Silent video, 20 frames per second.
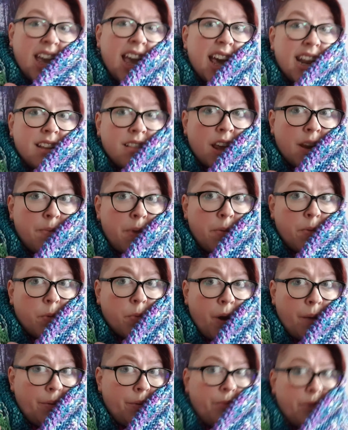And a lot of
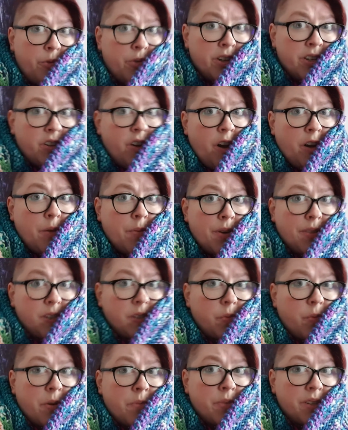people probably wouldn't talk about
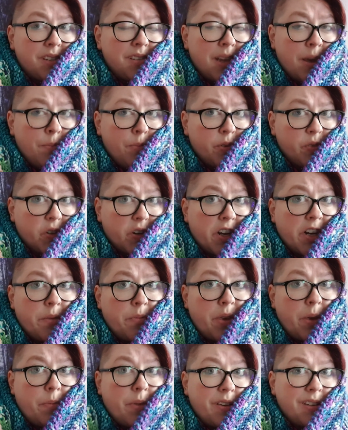this one, but samples are going
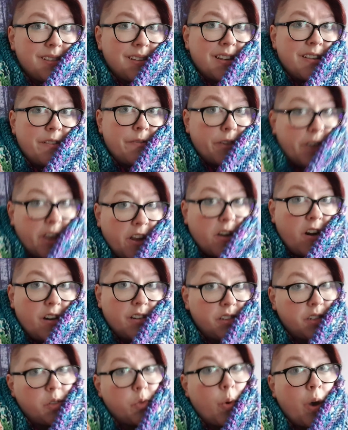to be a big significant
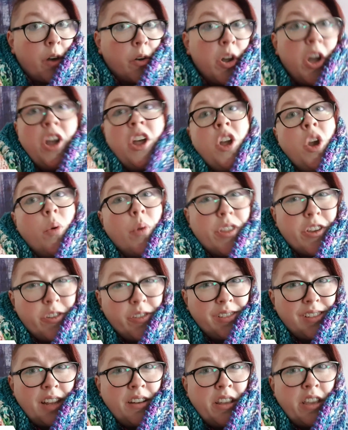cost as well. Whether
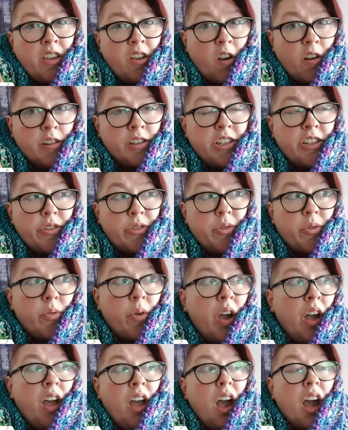you're sending yarn
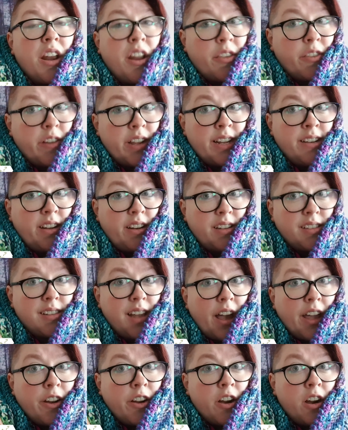to another indie
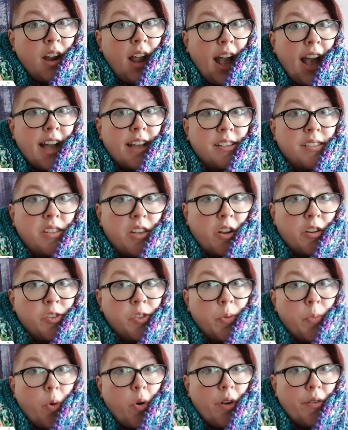designer as yarn
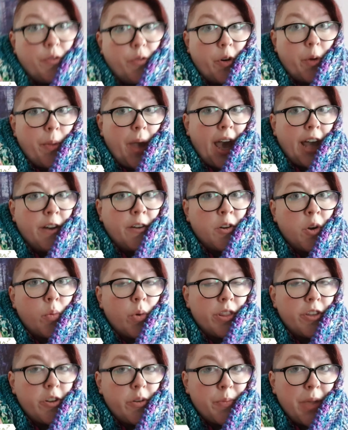support for a pattern, or
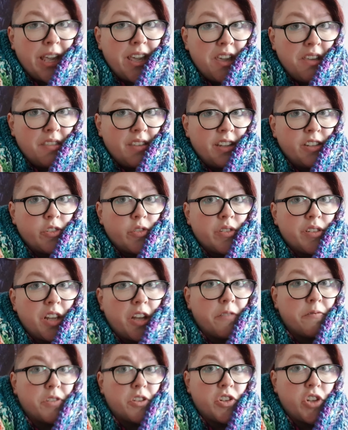whether you're making things
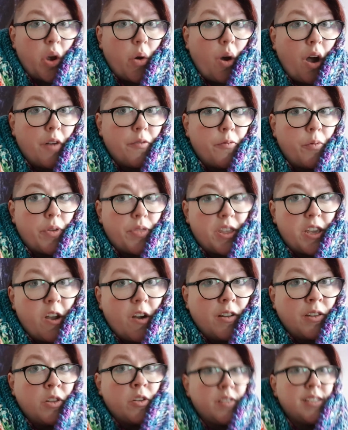yourself to show off what the
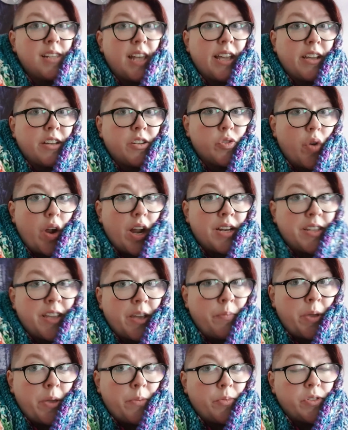yarn looks like and trying to
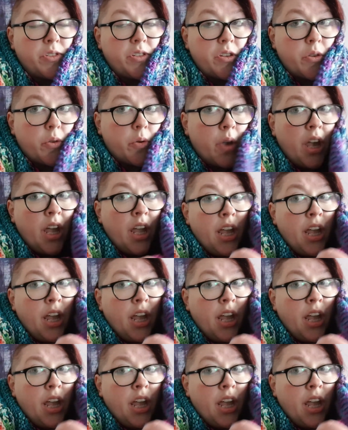get people to